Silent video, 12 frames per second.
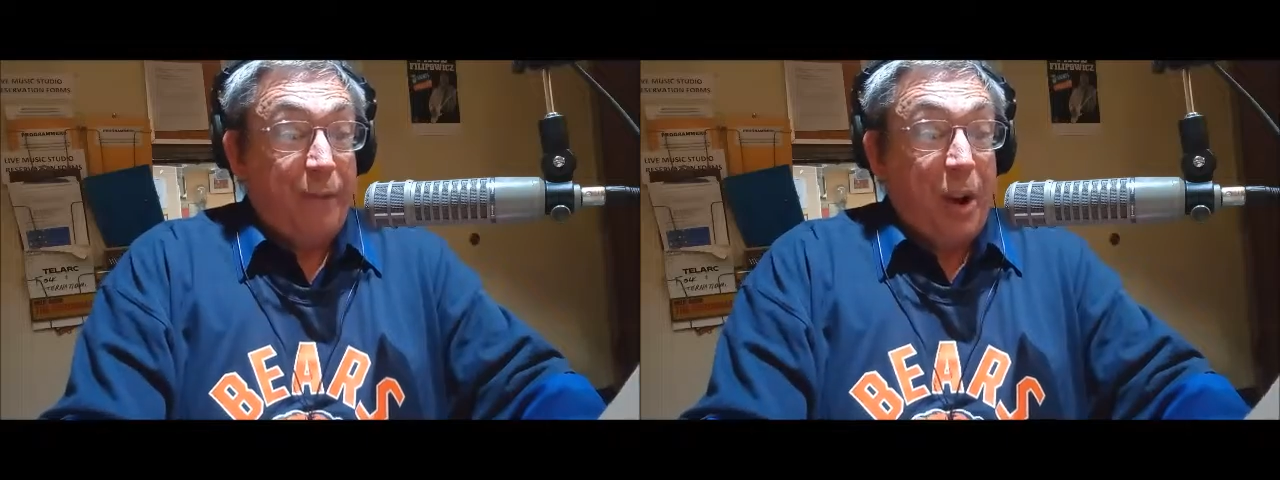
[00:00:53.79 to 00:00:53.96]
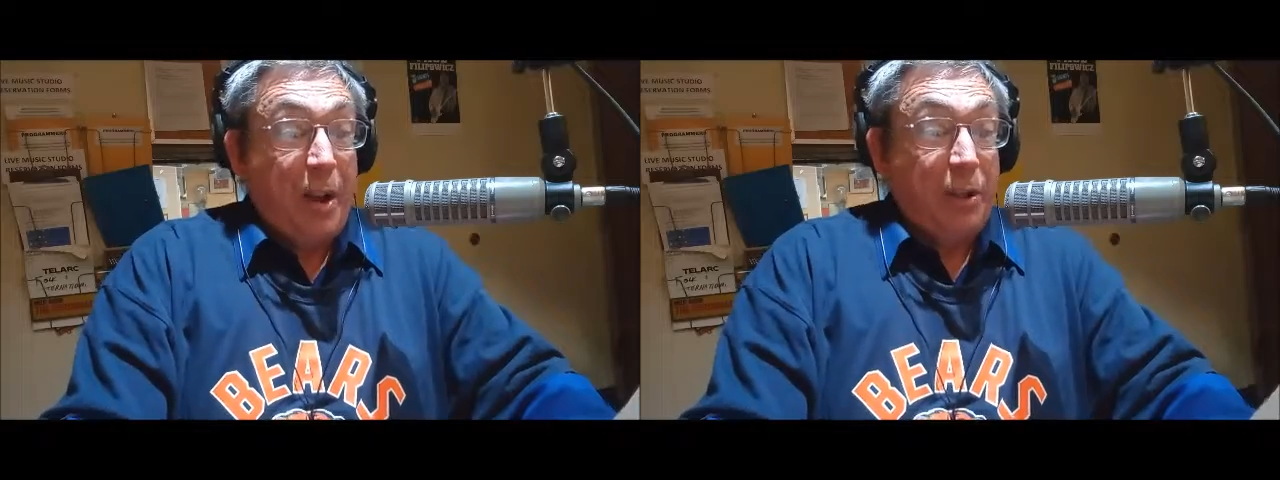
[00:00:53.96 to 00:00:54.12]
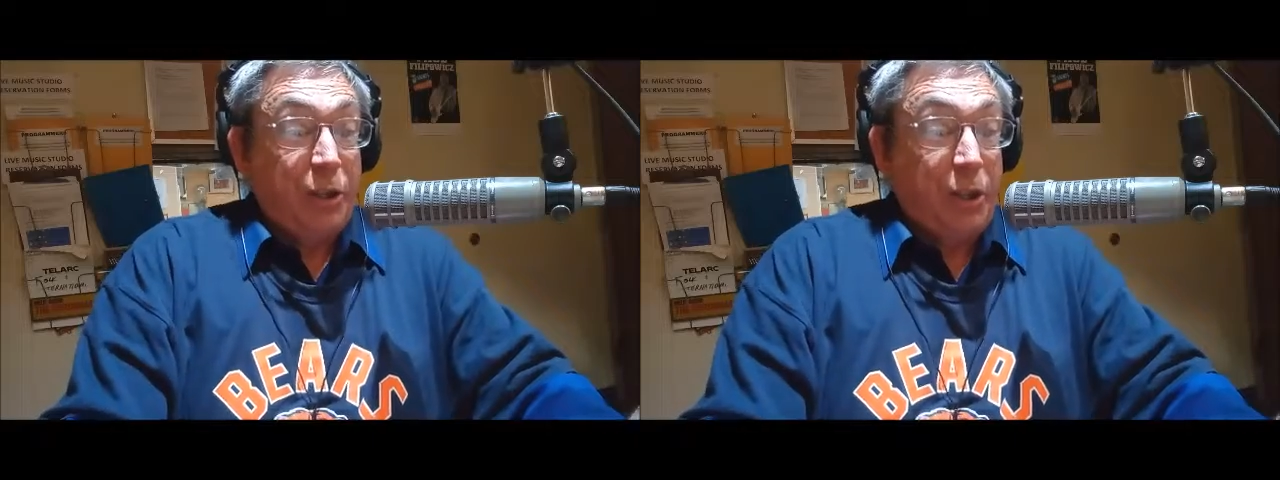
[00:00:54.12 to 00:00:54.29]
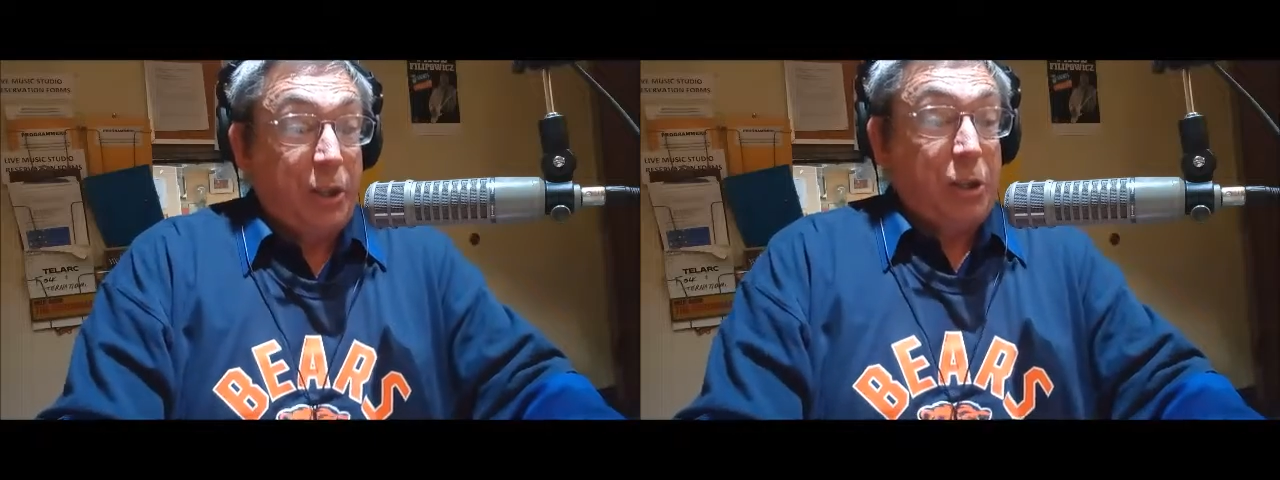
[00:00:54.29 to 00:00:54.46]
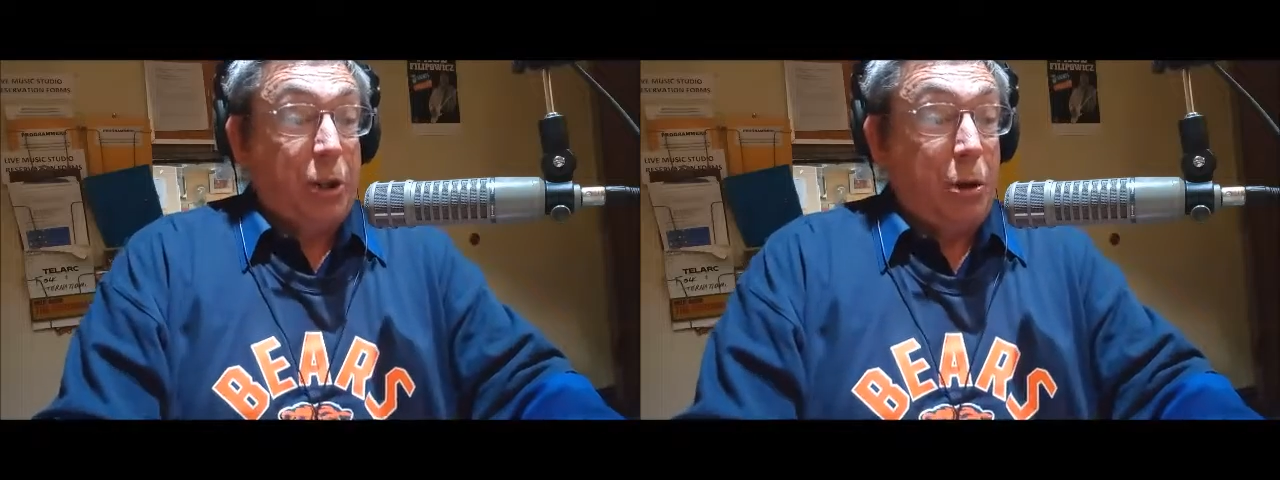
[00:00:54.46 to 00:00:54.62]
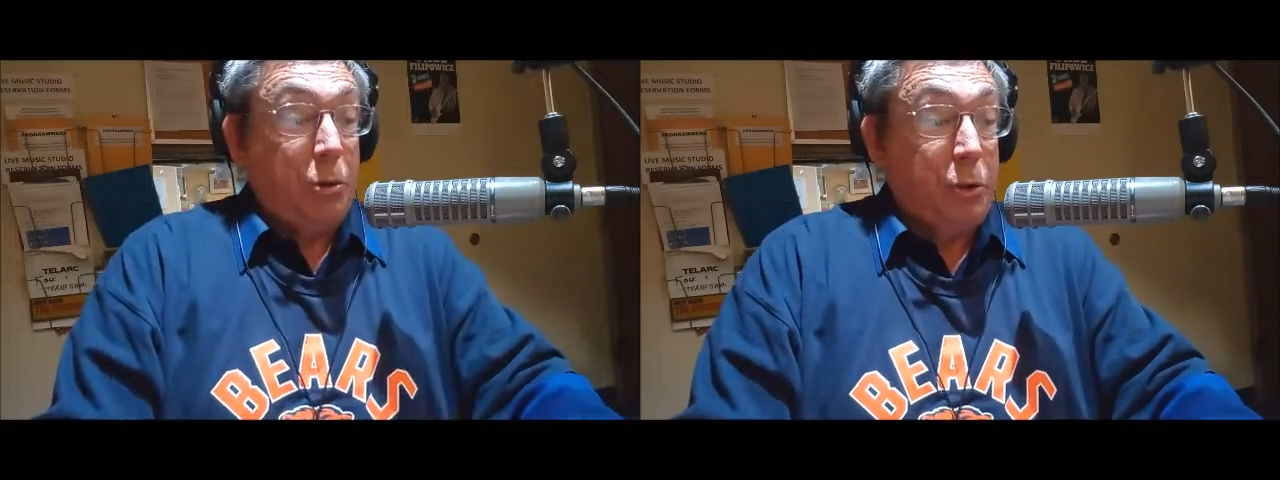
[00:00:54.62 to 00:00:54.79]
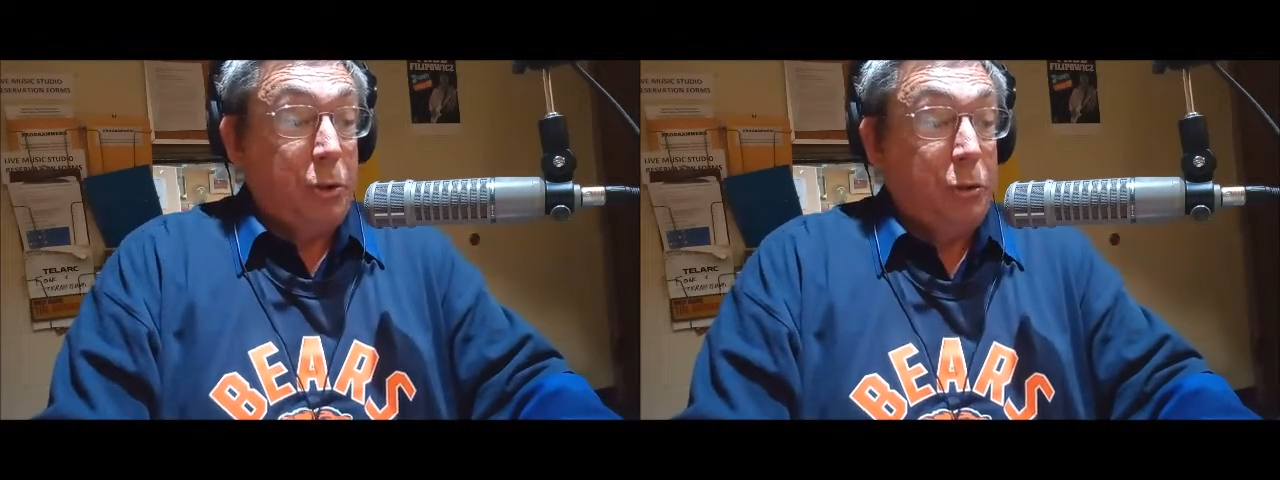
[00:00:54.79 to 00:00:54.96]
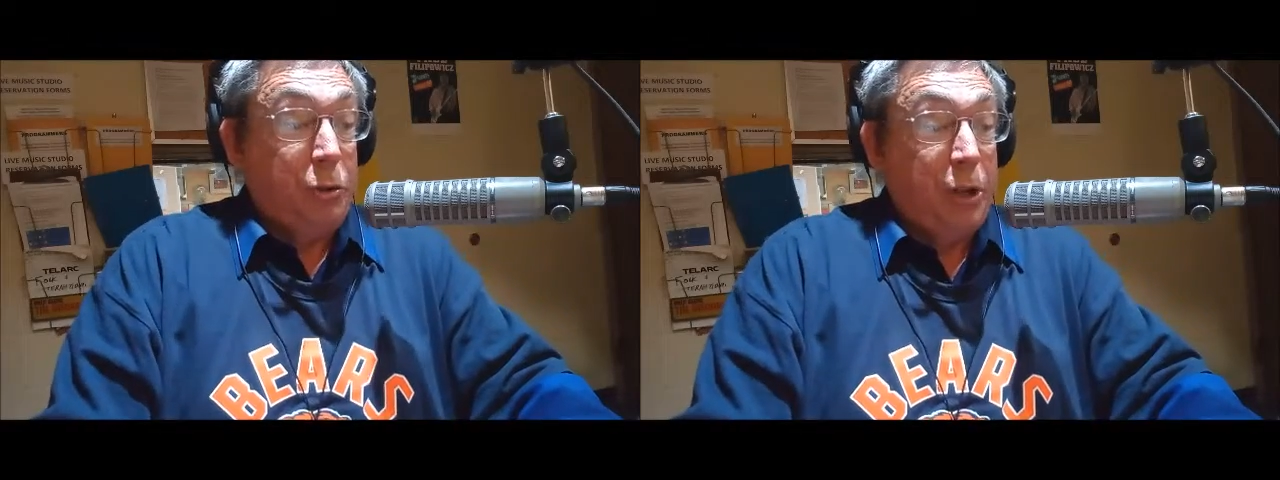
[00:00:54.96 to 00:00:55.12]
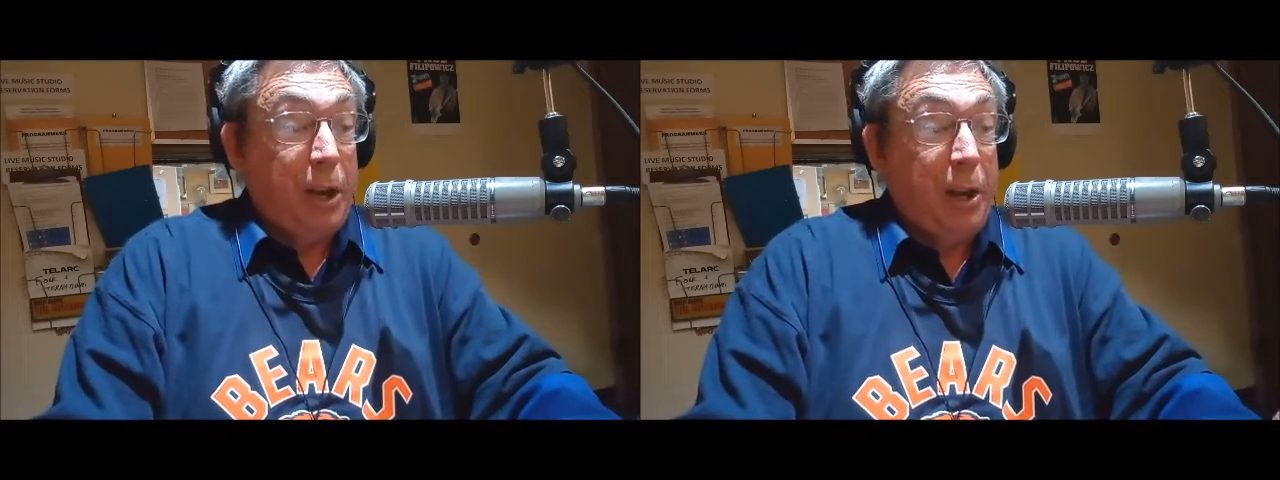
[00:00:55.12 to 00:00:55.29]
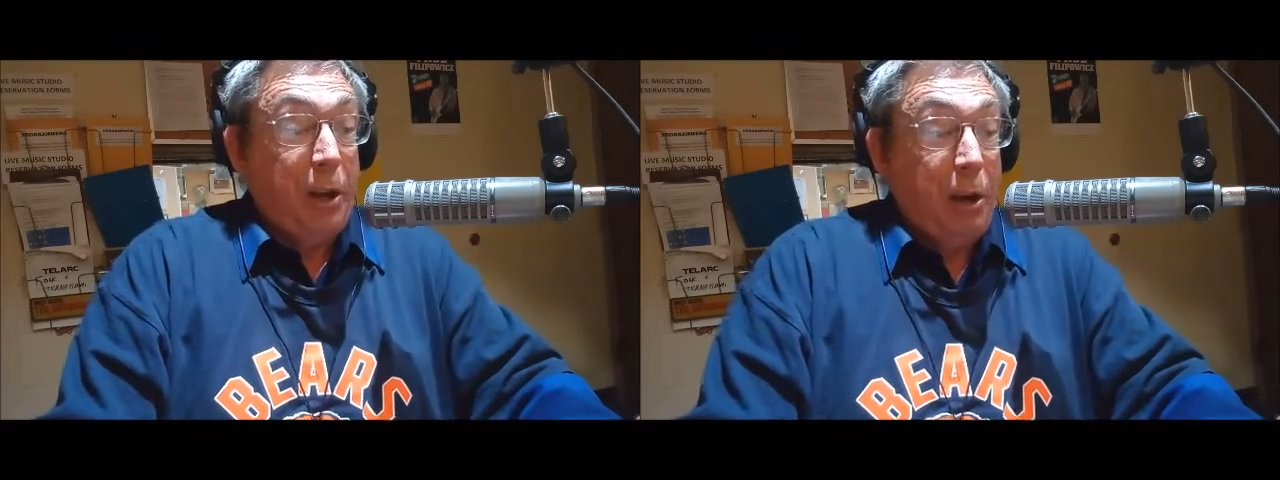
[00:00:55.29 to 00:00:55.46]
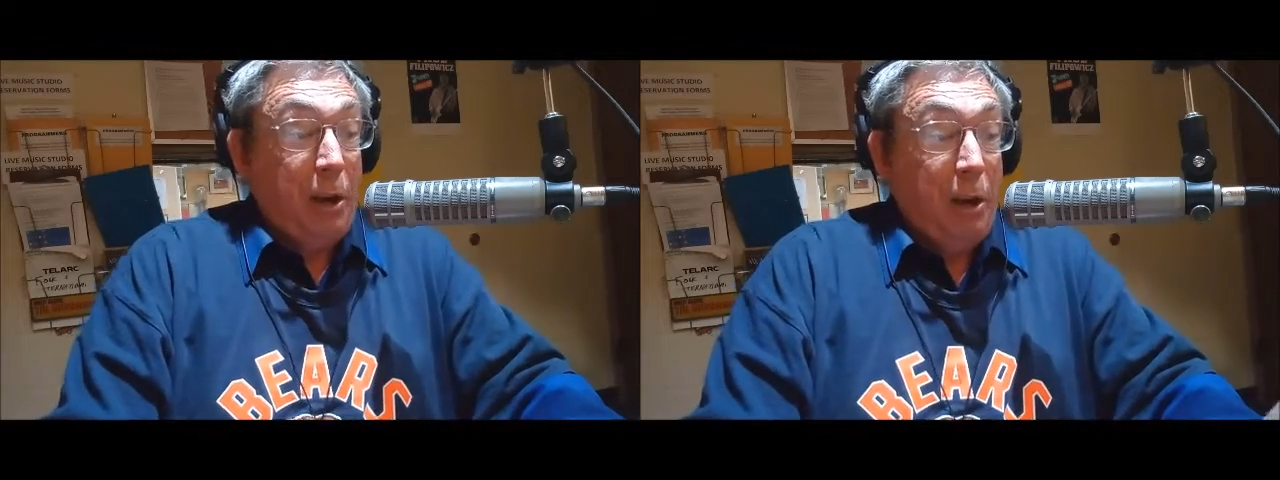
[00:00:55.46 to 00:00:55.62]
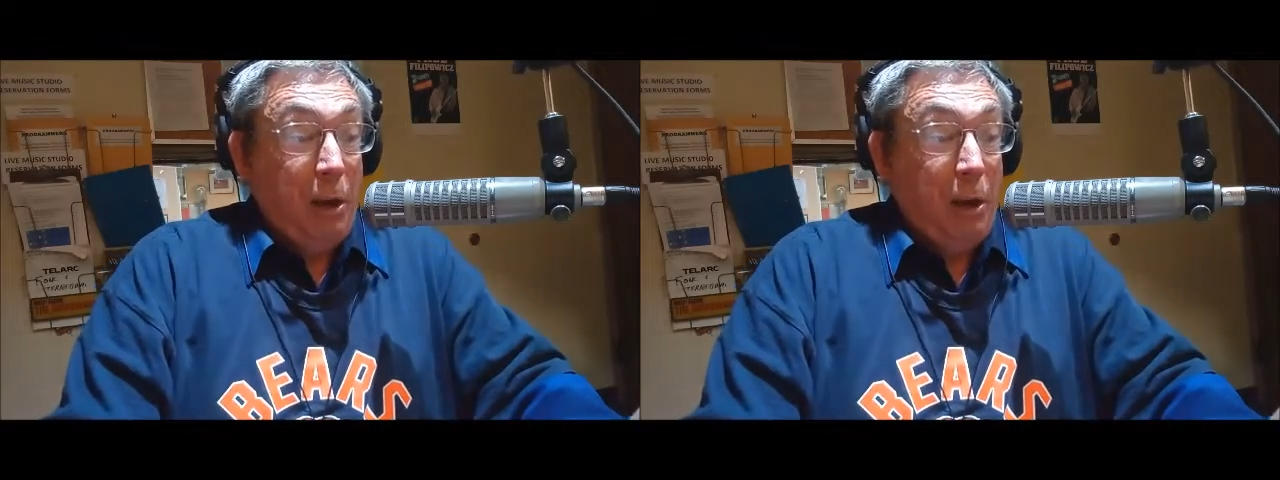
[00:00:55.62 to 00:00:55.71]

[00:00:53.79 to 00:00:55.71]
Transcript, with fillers: Francisco Tuesday.